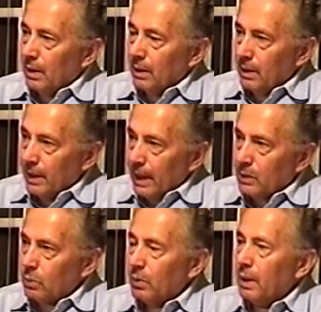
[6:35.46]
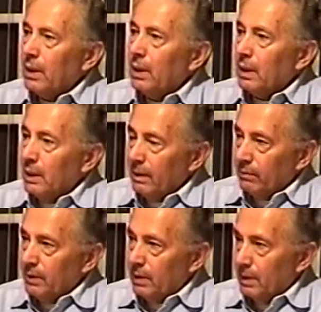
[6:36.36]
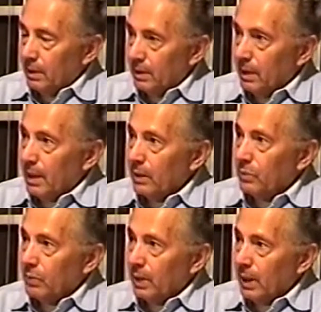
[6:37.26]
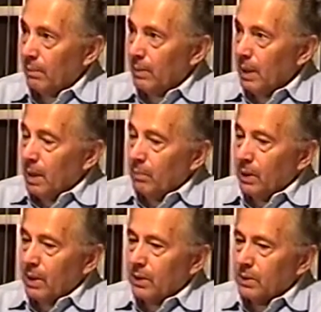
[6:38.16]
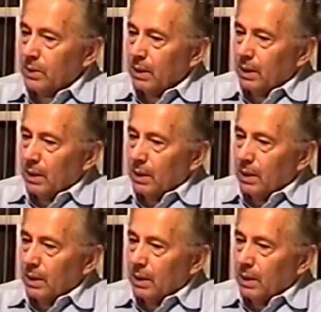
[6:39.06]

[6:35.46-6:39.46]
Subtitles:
And that's what lifted the country up. Because